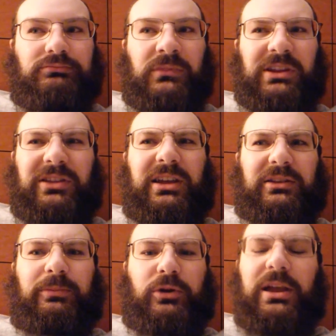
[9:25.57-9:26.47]
I think
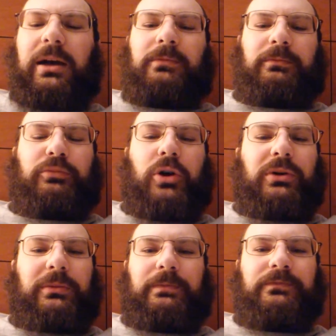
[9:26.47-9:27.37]
it's, yeah,
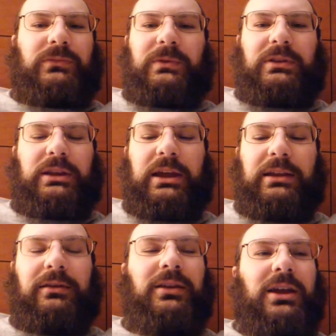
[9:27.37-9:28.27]
broke him.
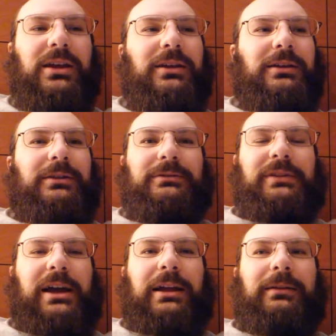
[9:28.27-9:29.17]
And
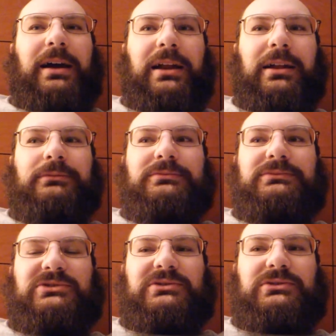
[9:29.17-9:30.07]
I got a
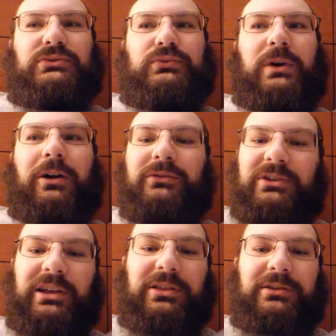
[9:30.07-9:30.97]
12
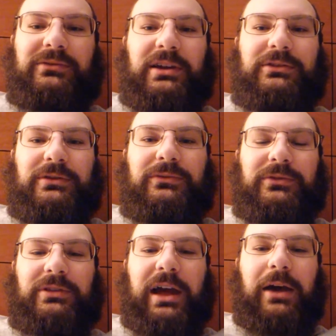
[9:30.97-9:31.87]
to nothing victory
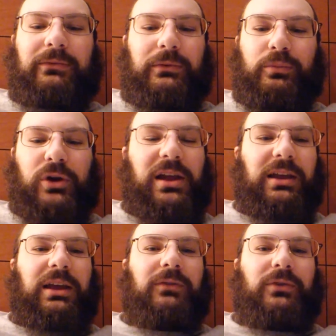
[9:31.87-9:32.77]
for that, for
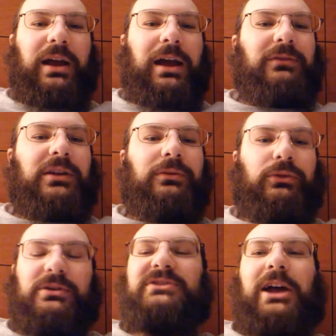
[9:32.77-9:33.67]
breaking, for having
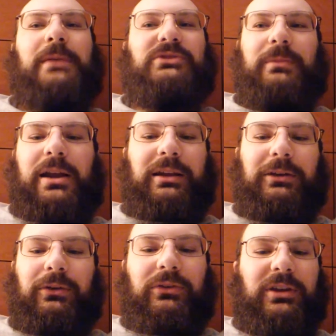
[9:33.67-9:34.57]
three times the amount of
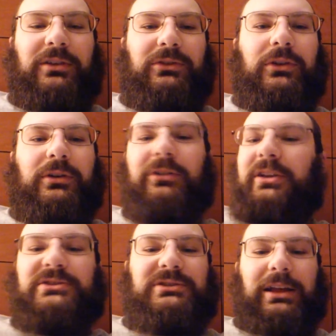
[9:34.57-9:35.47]
kills than his leader, because
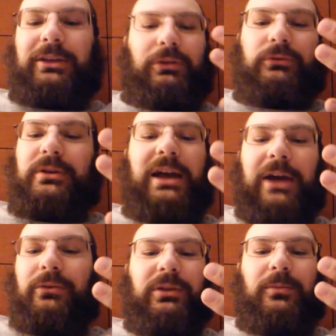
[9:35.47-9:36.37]
I just I killed three
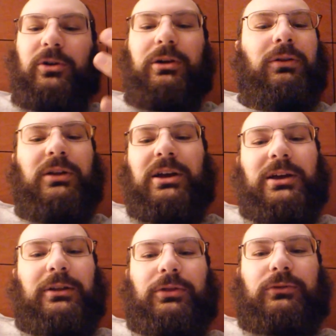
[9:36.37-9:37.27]
guys with Imrahil,
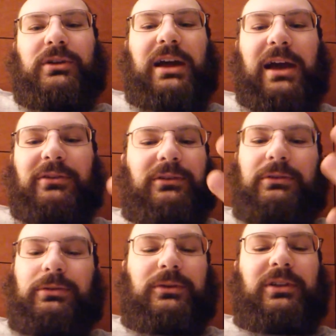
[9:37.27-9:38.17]
and three guys
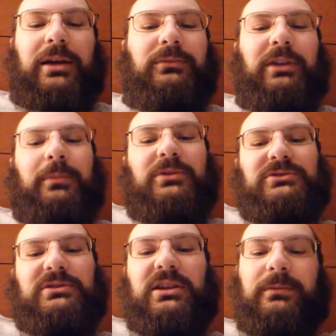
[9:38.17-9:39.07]
is three times how
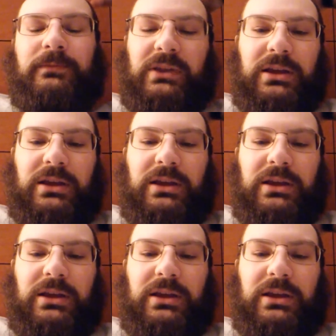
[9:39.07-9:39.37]
much you need.